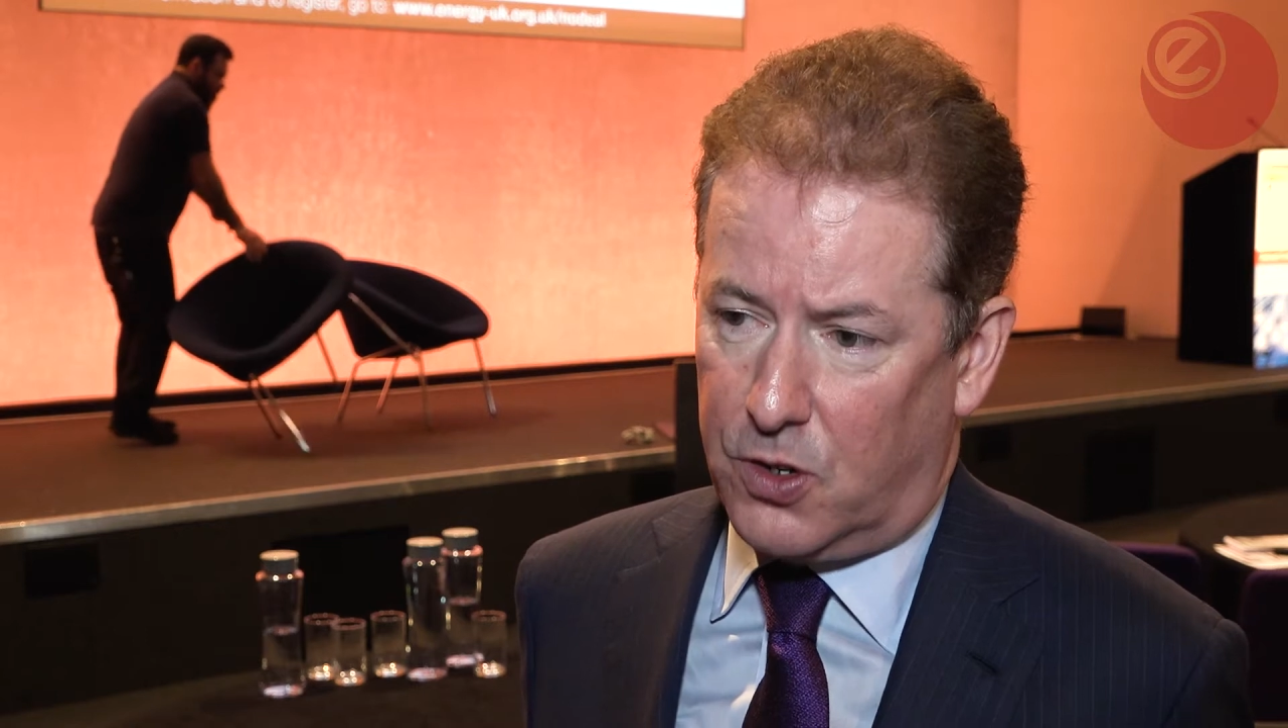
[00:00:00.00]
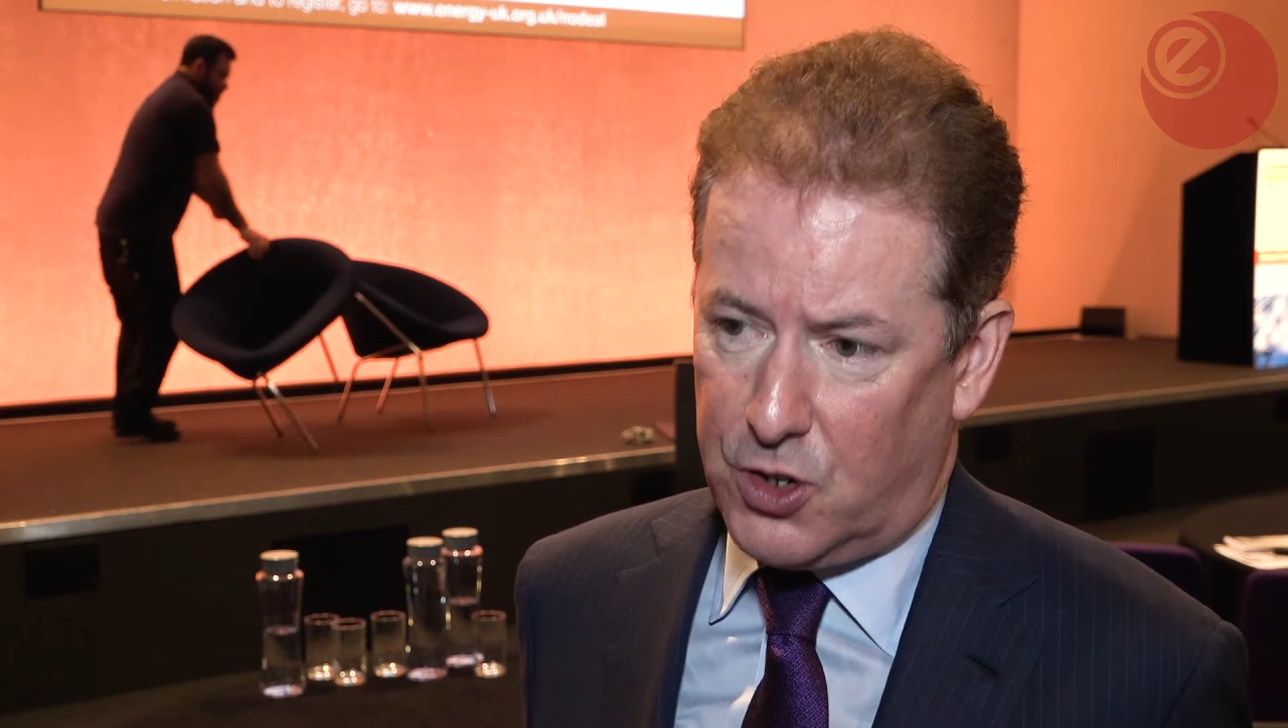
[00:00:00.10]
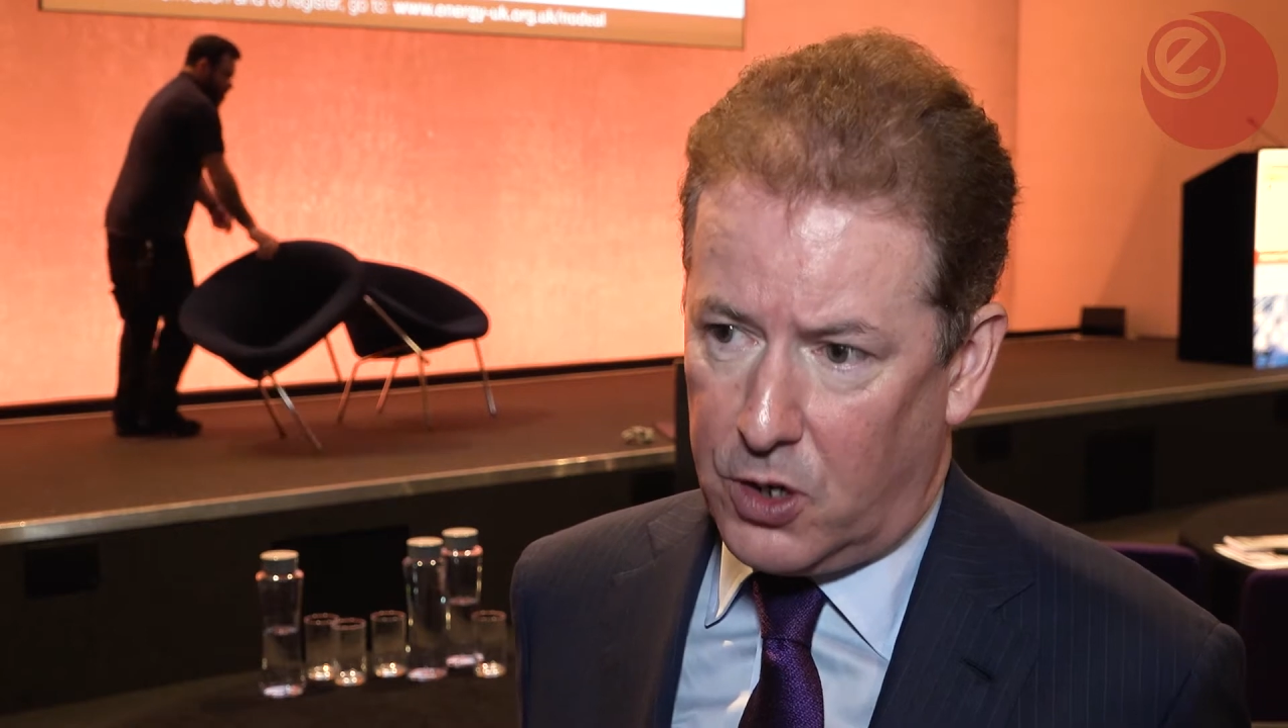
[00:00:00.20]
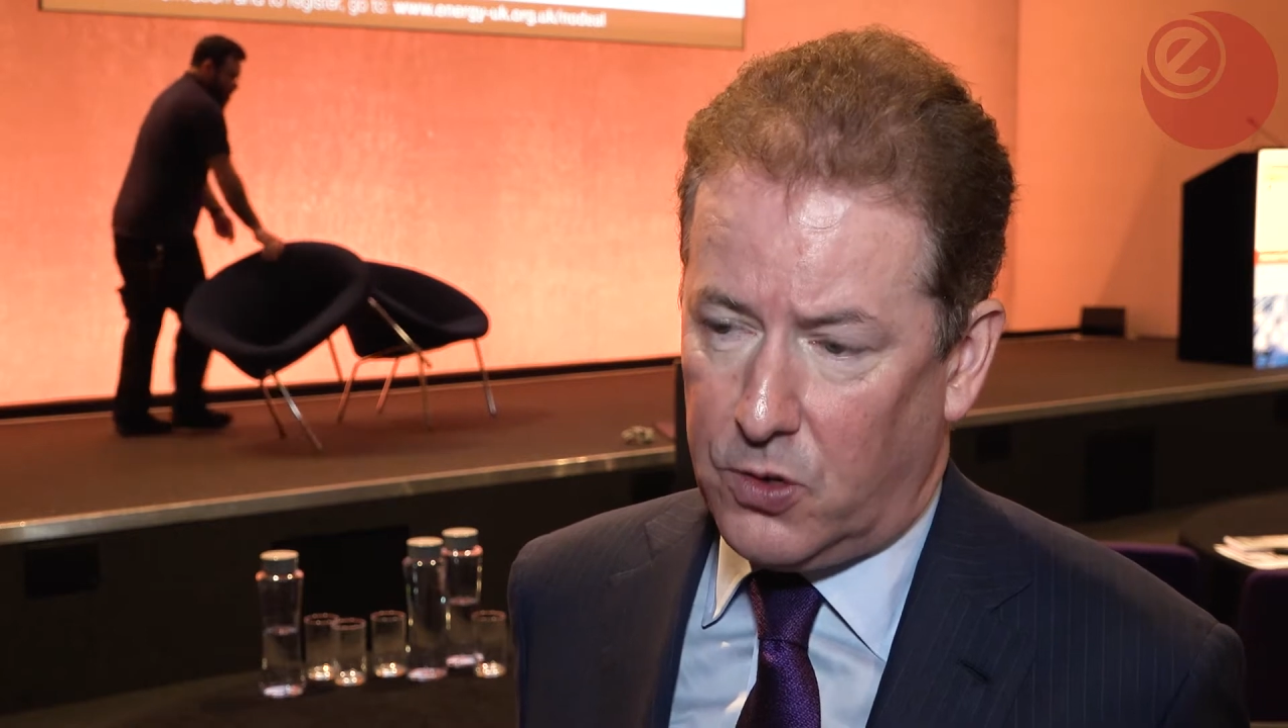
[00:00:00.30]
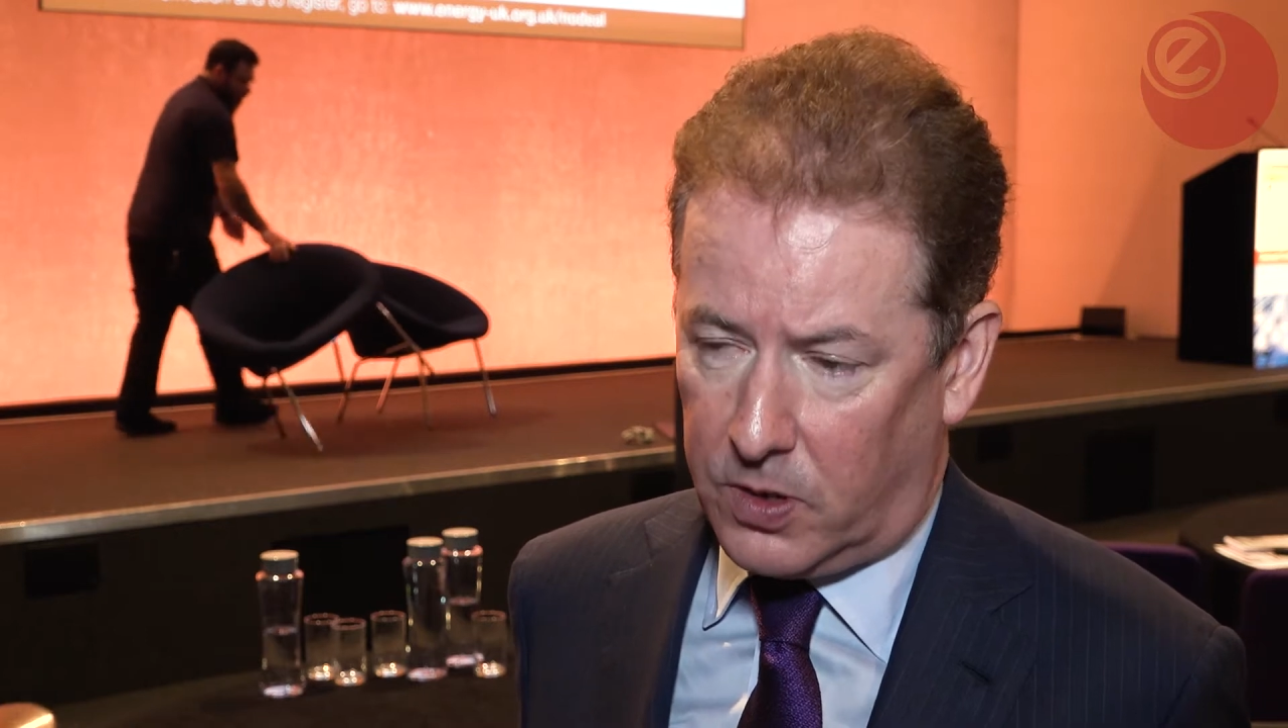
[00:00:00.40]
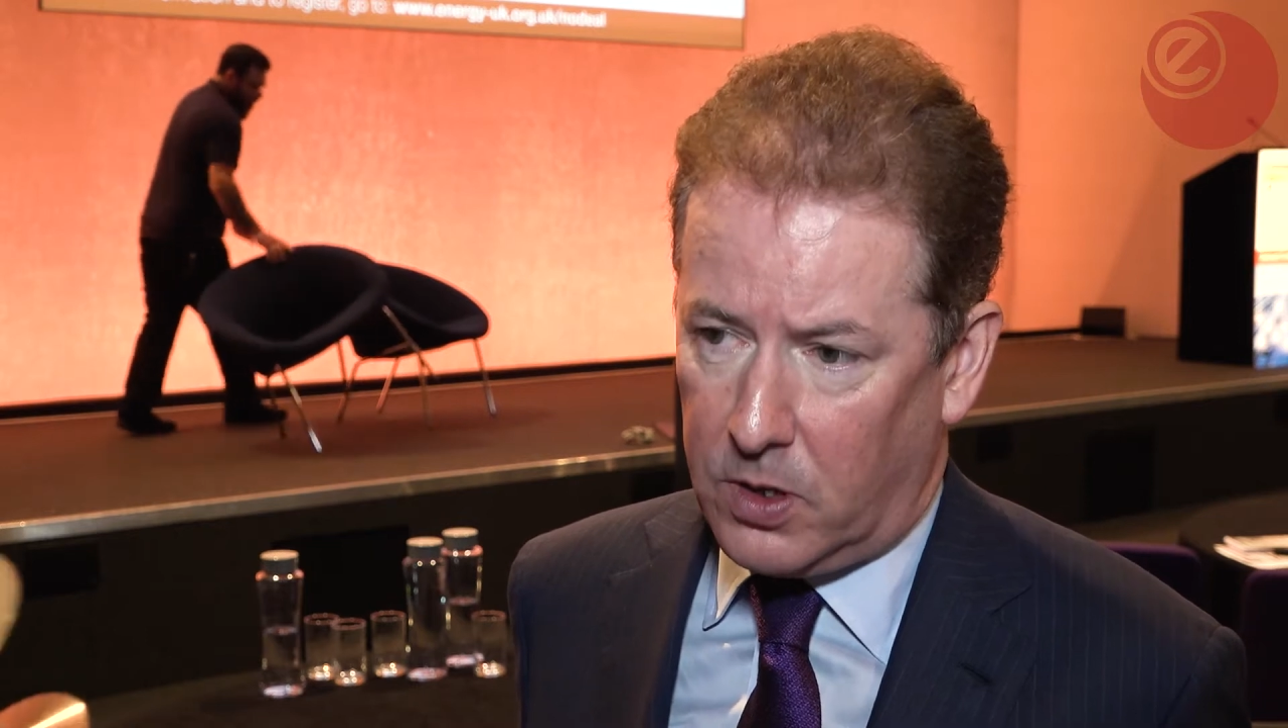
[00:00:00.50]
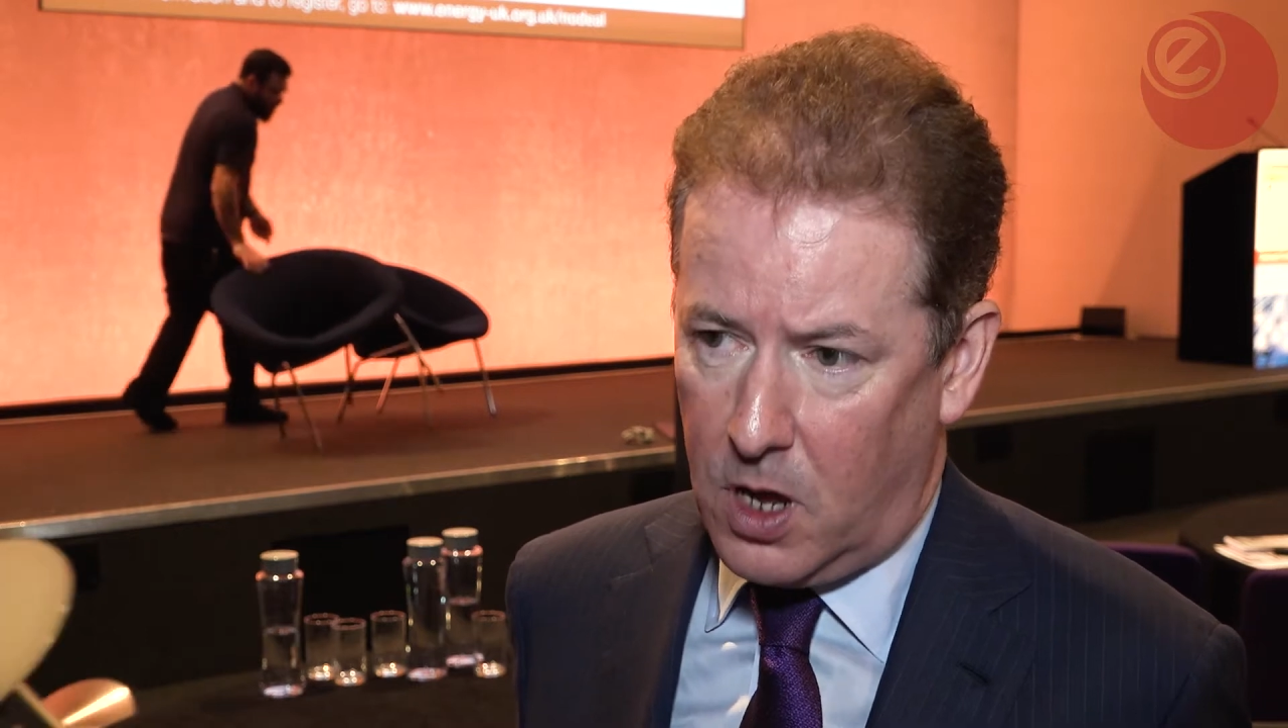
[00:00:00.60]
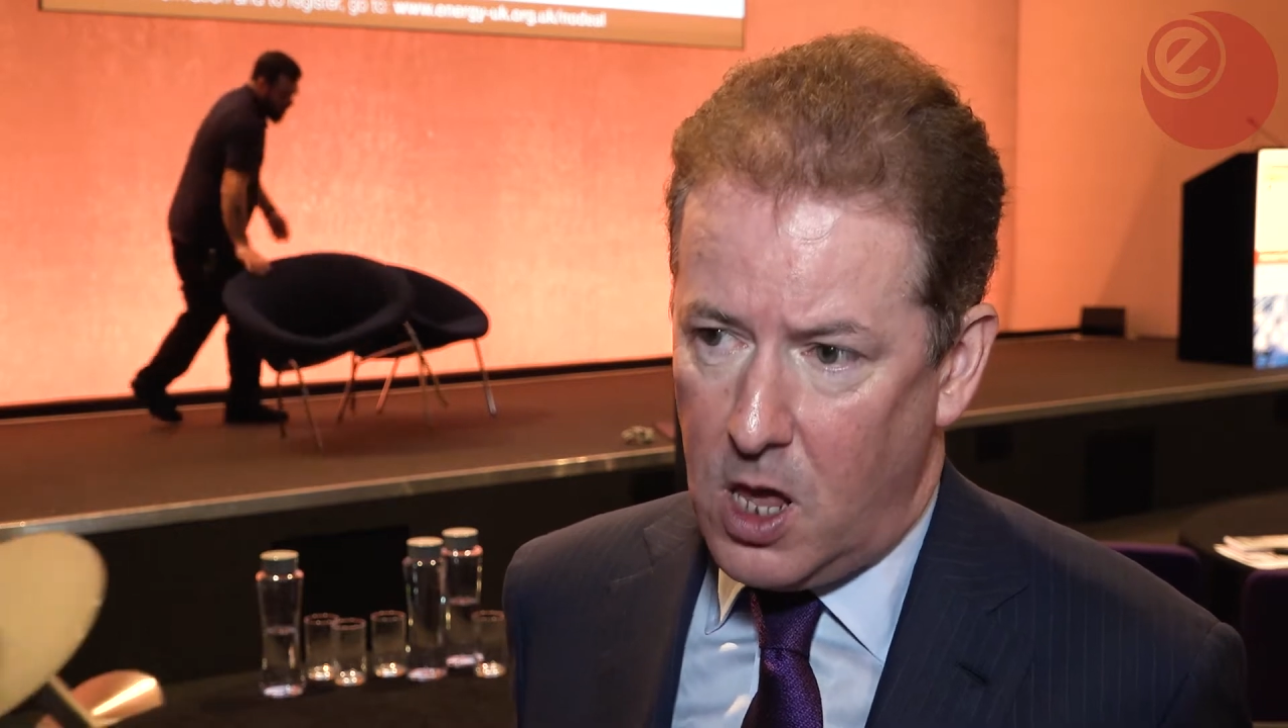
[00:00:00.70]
chosen,